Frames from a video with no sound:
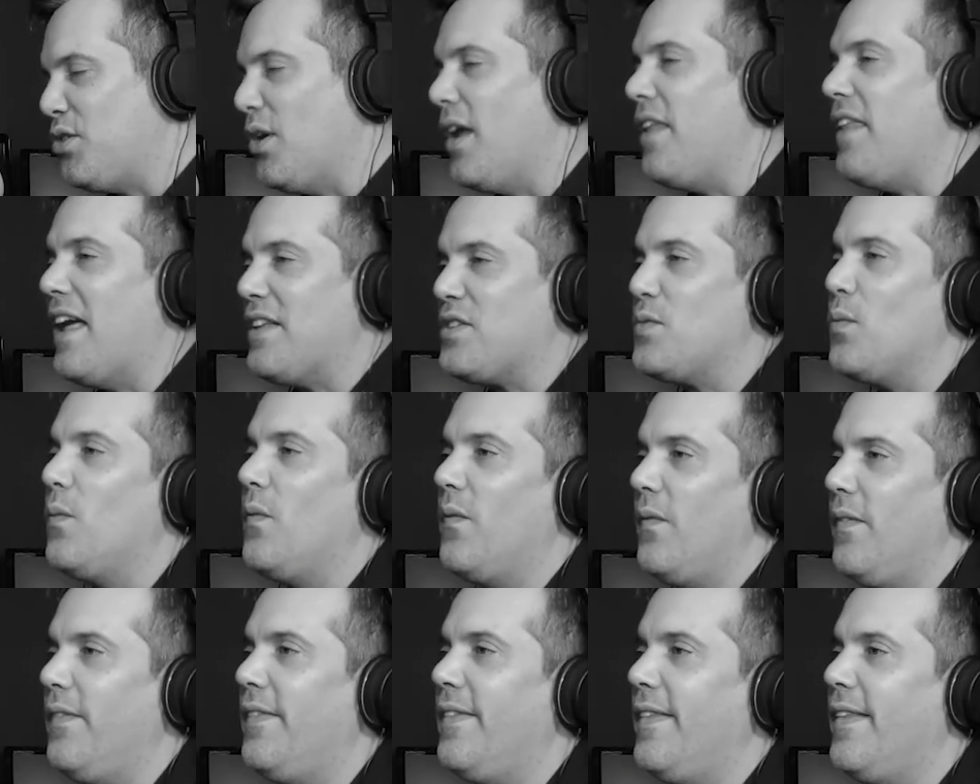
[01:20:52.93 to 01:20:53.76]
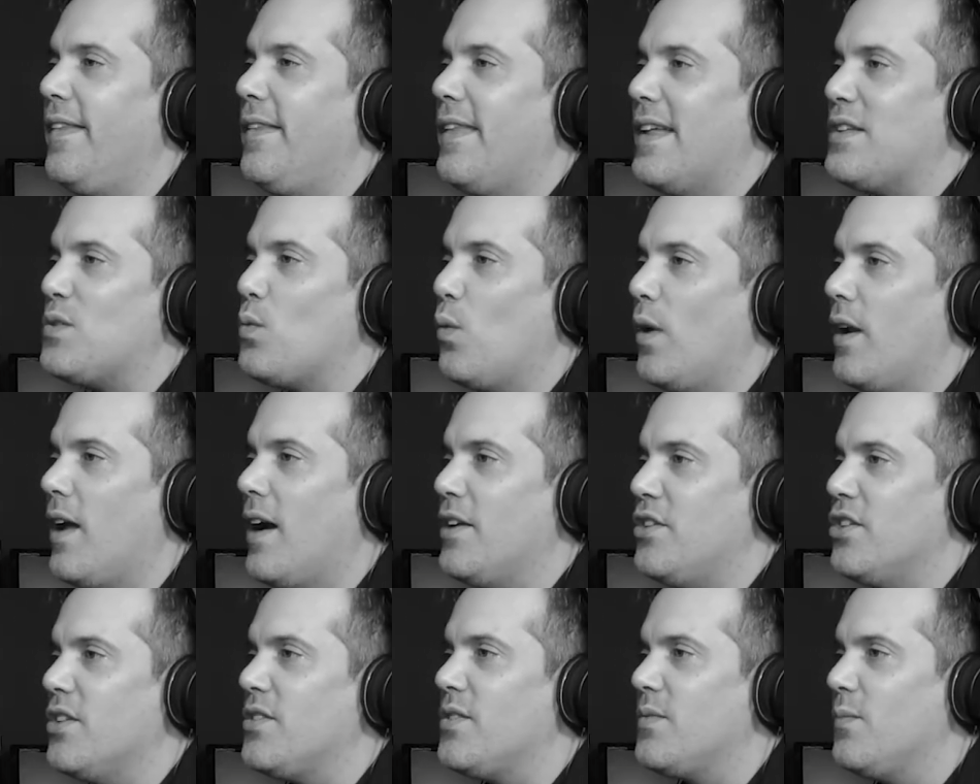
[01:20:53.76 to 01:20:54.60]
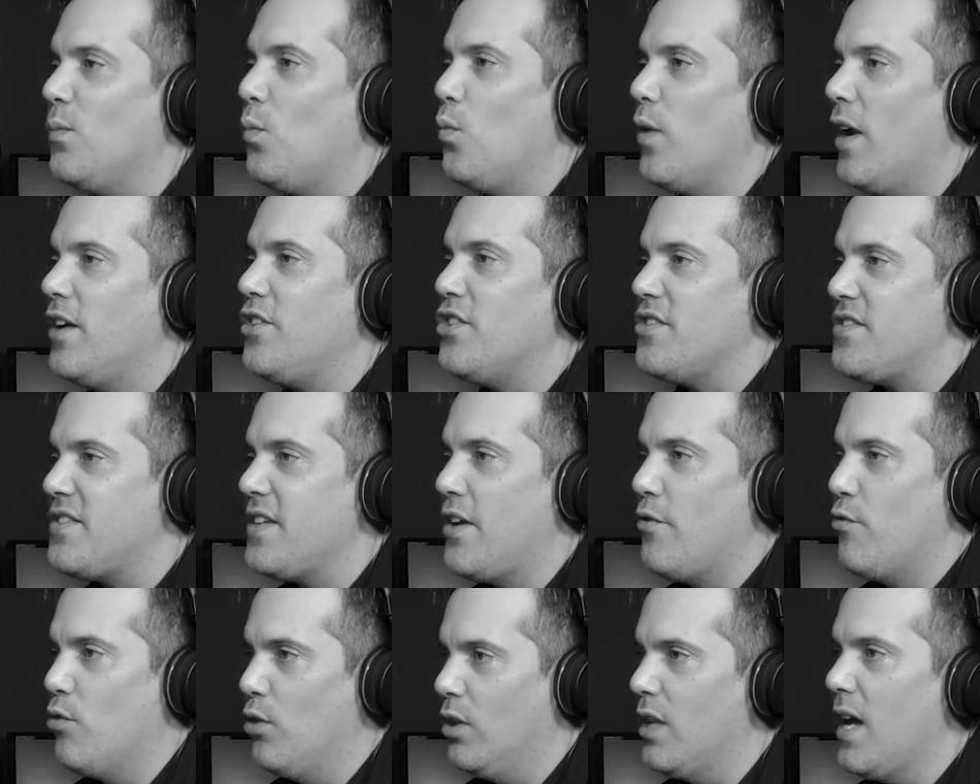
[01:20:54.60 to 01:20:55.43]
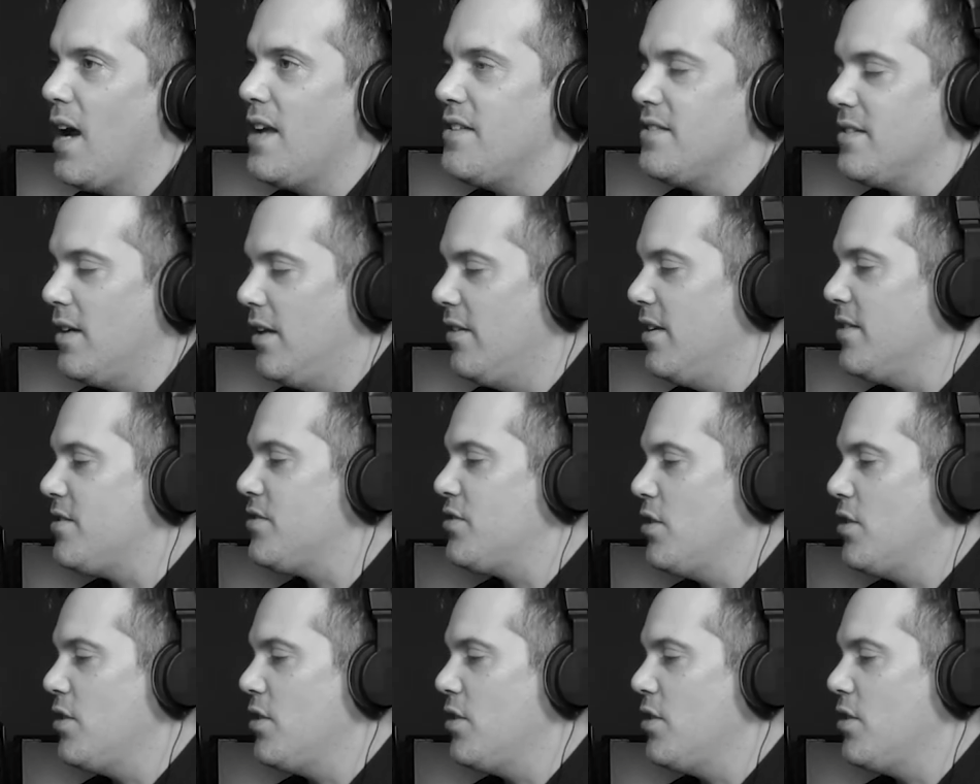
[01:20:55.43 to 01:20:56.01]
and that's what I just said relies on this.